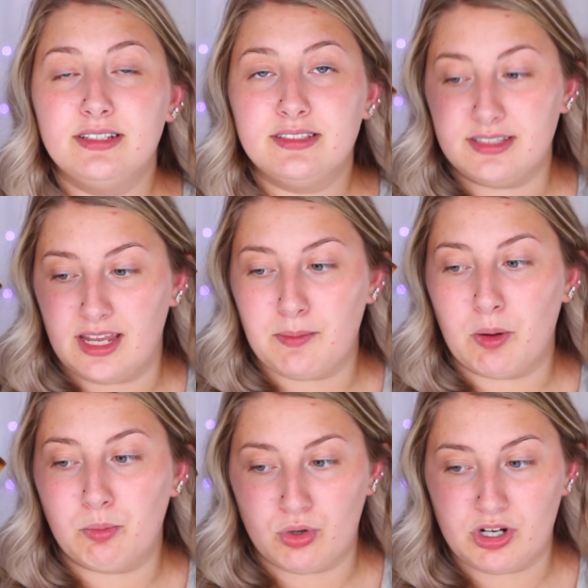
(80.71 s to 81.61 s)

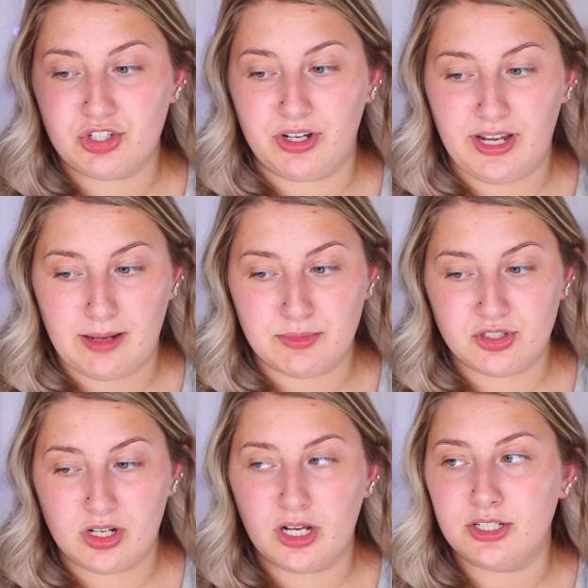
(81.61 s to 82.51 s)
same brush on
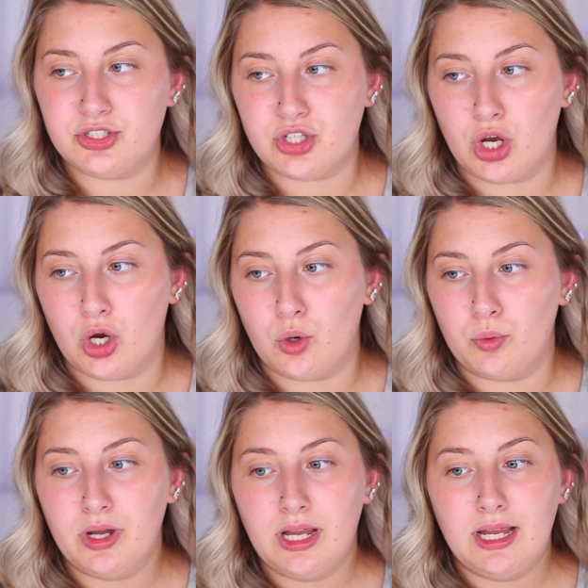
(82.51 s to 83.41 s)
Amazon, so